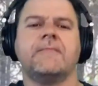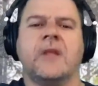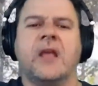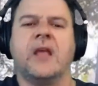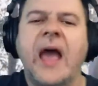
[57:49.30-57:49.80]

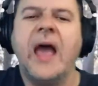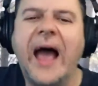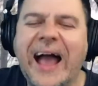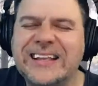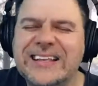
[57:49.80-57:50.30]

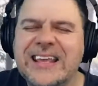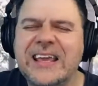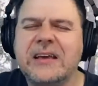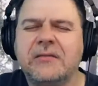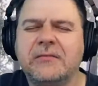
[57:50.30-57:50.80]
I can
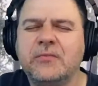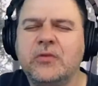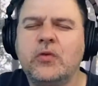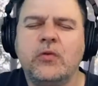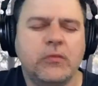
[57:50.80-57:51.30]
hear the
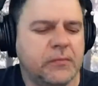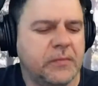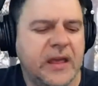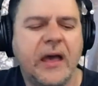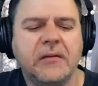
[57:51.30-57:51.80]
moon
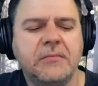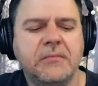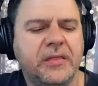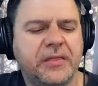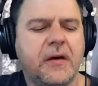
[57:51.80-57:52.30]
behind
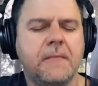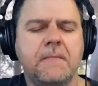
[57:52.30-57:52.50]
my thumb.